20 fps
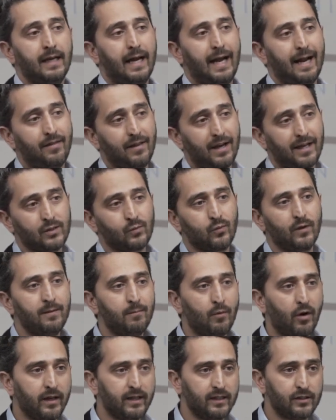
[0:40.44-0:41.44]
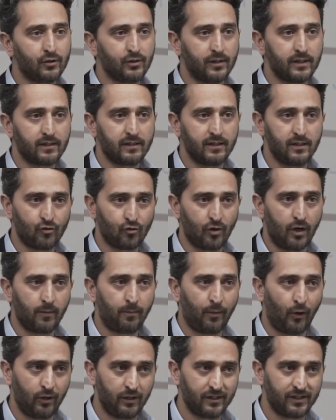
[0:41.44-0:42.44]
And that's where my interest in drug
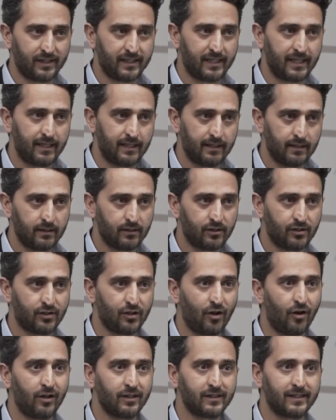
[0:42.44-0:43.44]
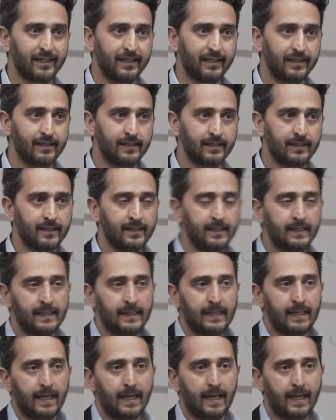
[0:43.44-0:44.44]
policy started.
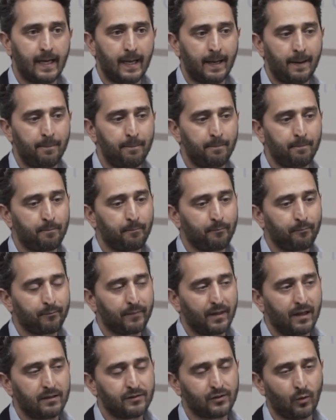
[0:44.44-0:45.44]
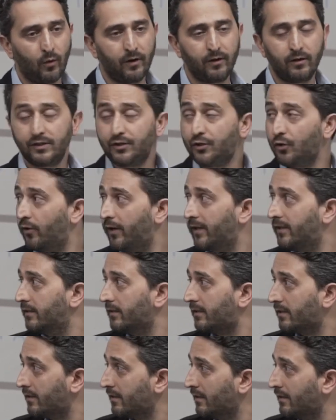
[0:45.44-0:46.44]
So when I
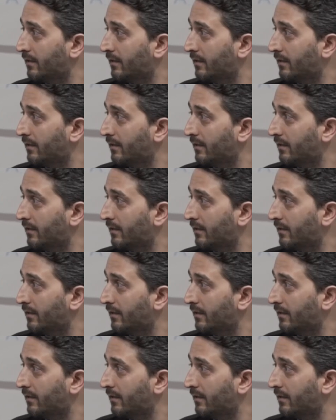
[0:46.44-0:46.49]
joined